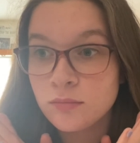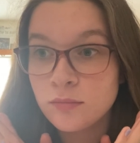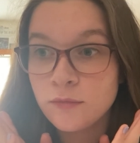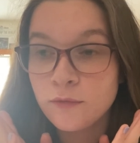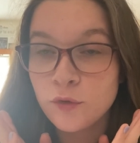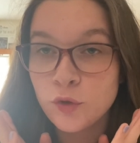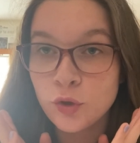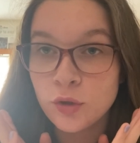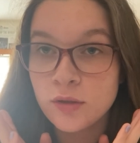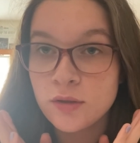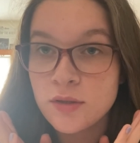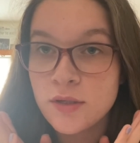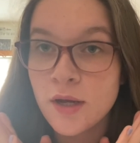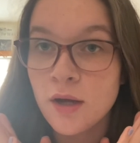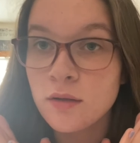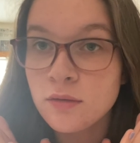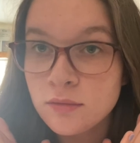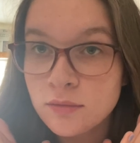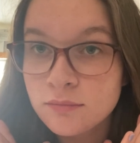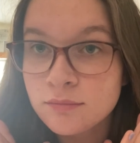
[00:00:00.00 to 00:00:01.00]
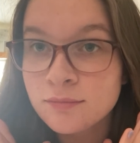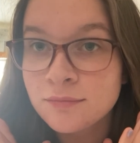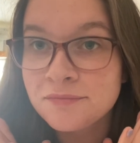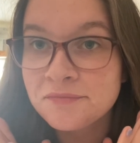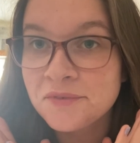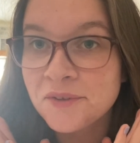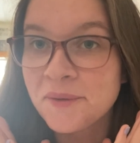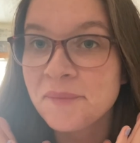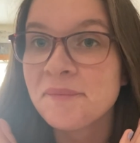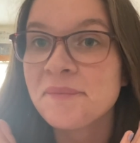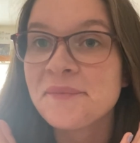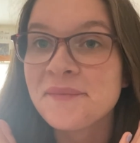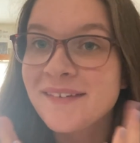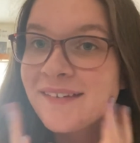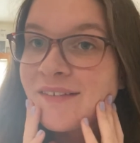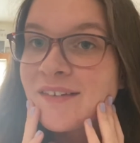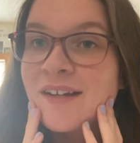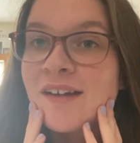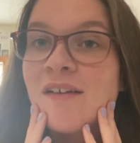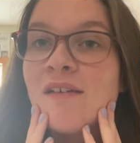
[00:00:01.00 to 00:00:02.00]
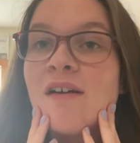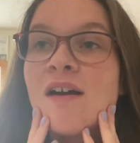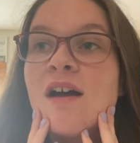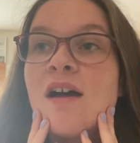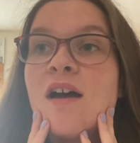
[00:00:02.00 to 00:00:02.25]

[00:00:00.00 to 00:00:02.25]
if you couldn't tell from the video.